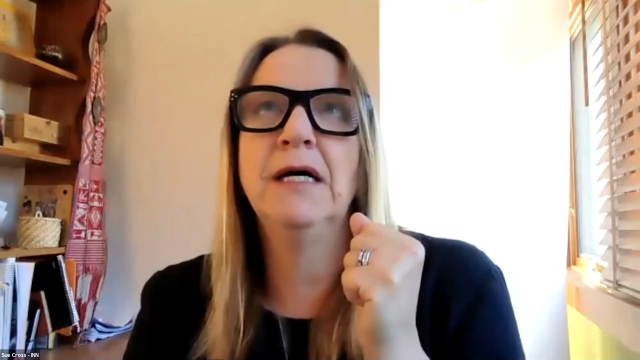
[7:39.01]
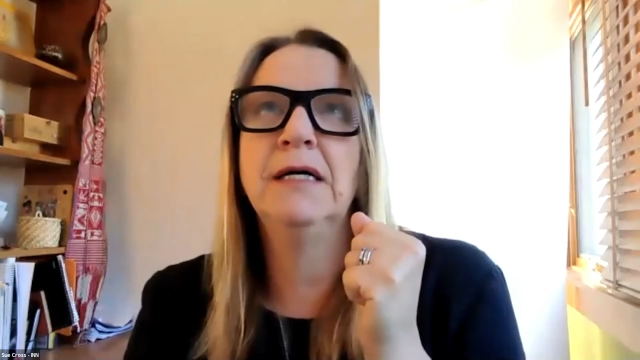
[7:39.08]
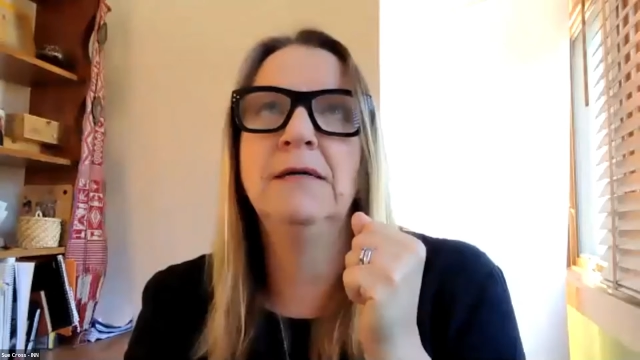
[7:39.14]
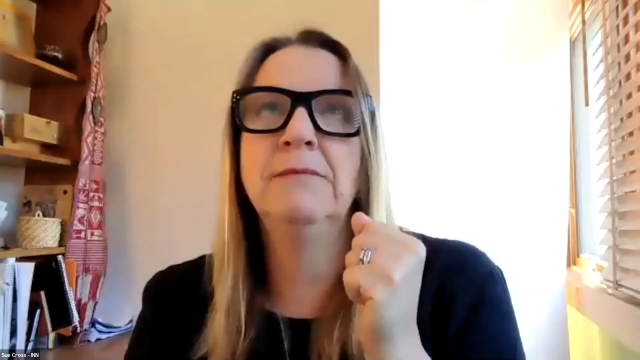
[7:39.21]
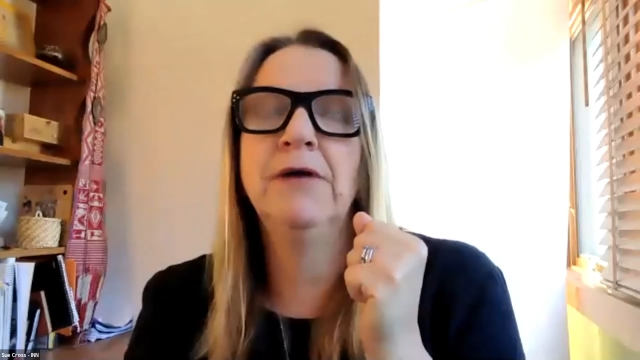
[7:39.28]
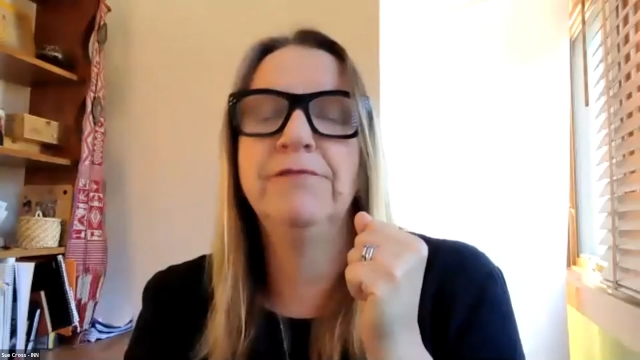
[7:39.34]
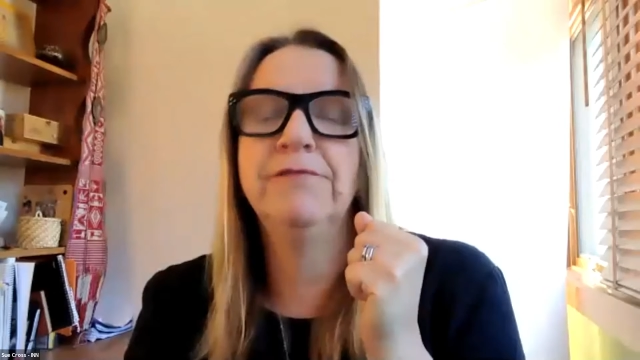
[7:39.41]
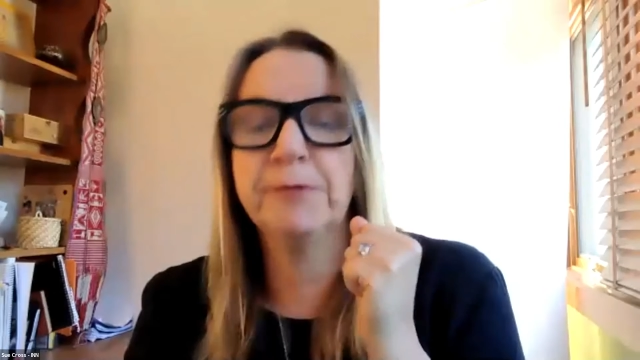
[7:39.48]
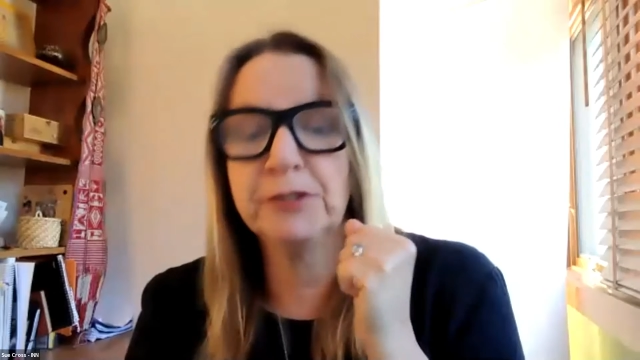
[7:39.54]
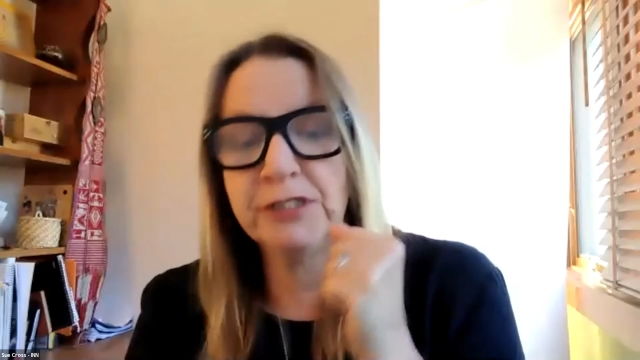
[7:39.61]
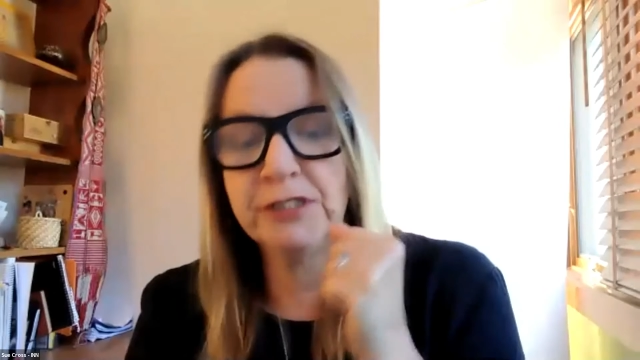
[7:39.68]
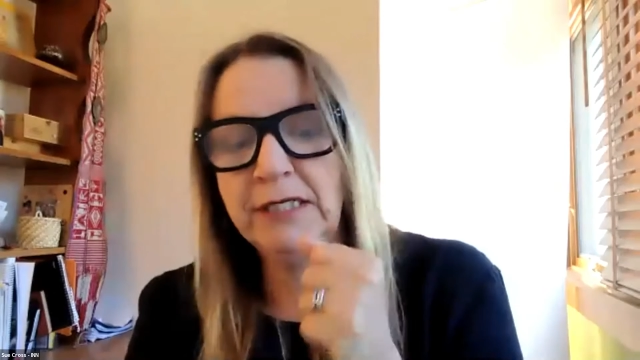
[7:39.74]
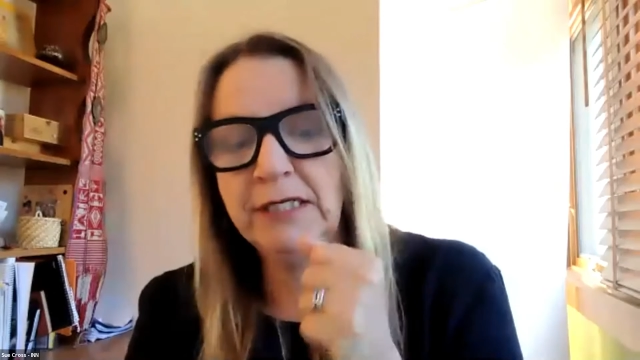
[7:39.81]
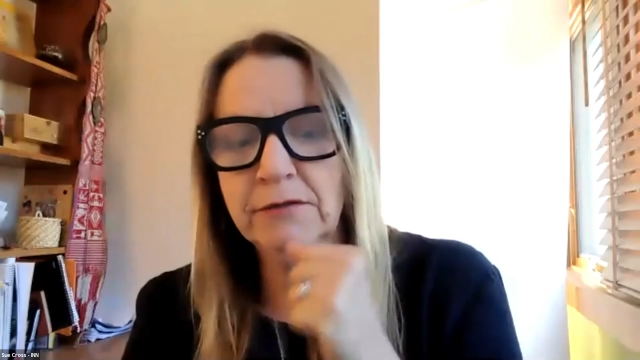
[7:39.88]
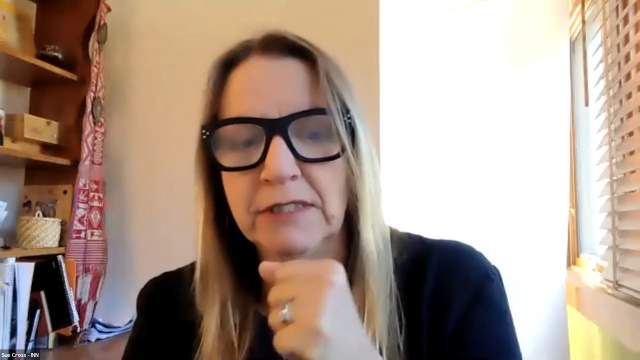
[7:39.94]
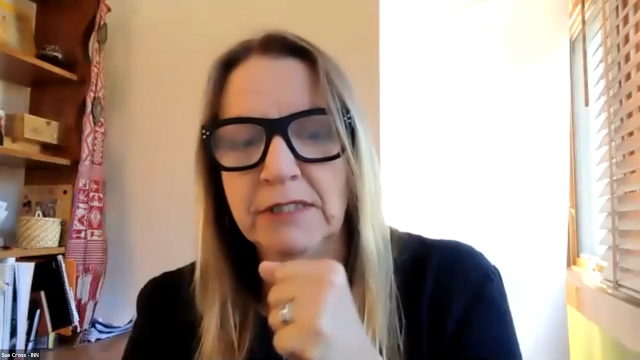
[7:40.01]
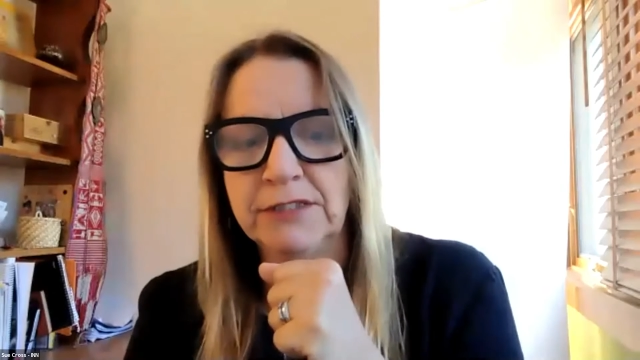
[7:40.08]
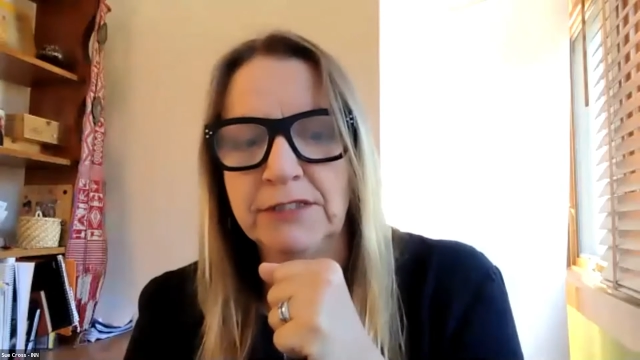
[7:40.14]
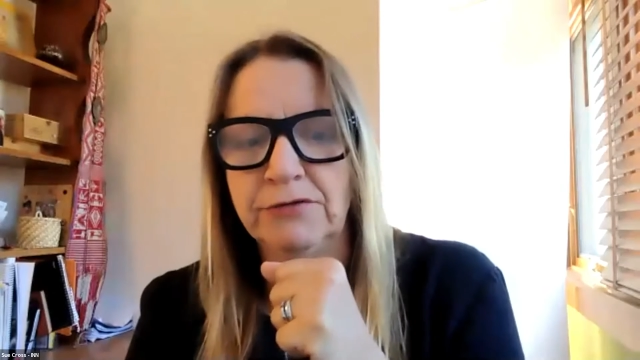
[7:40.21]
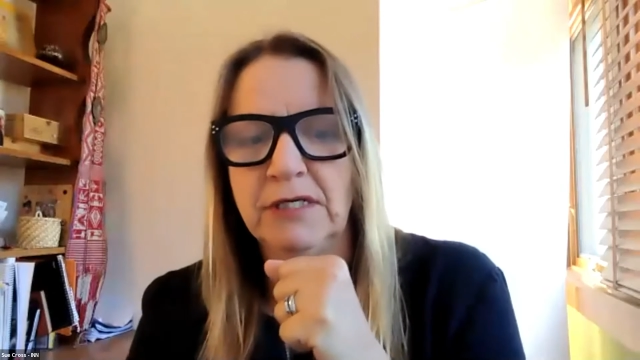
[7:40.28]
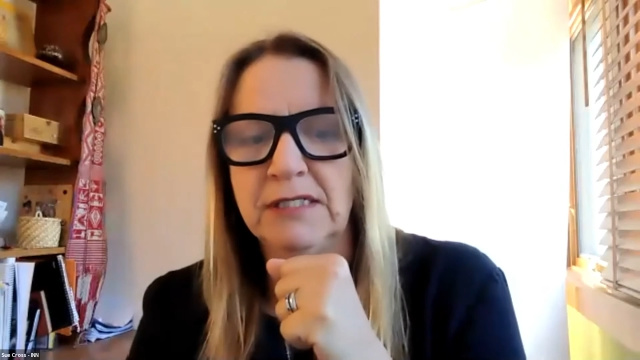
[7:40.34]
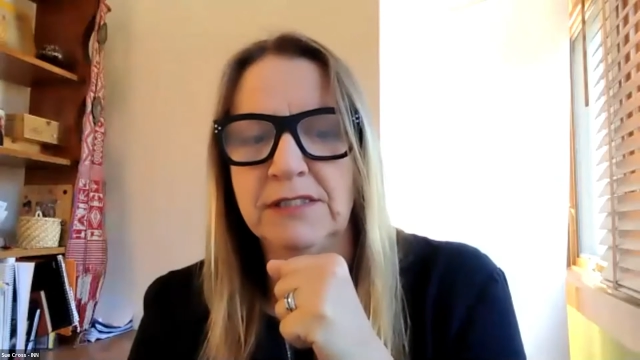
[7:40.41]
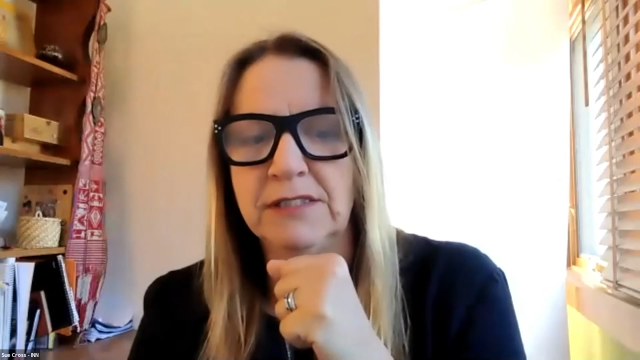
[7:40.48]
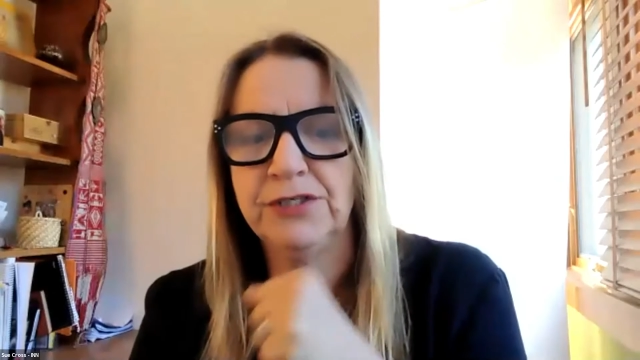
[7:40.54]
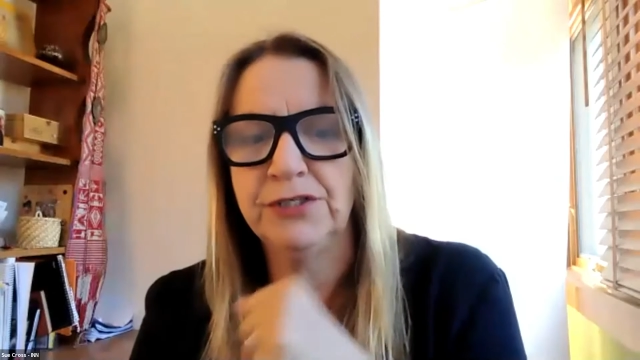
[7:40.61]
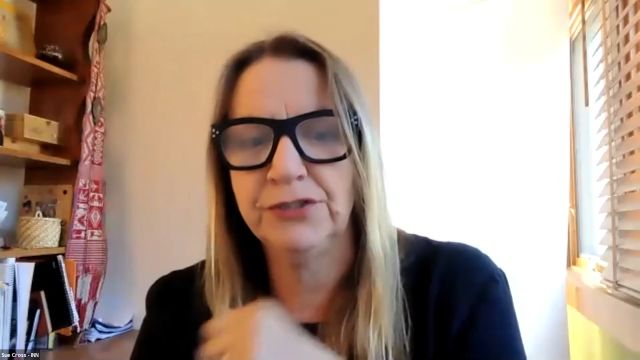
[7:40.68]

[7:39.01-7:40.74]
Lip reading: of particular interest